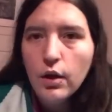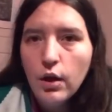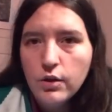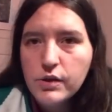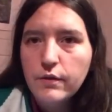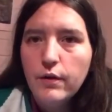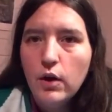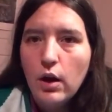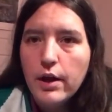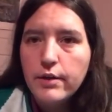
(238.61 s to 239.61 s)
Lots of
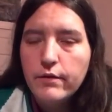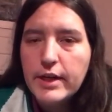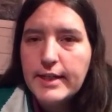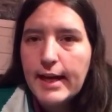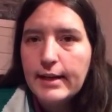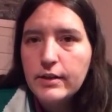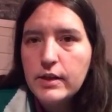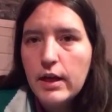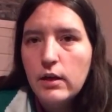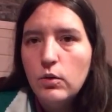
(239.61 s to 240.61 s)
online retailers
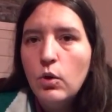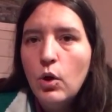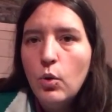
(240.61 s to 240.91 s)
now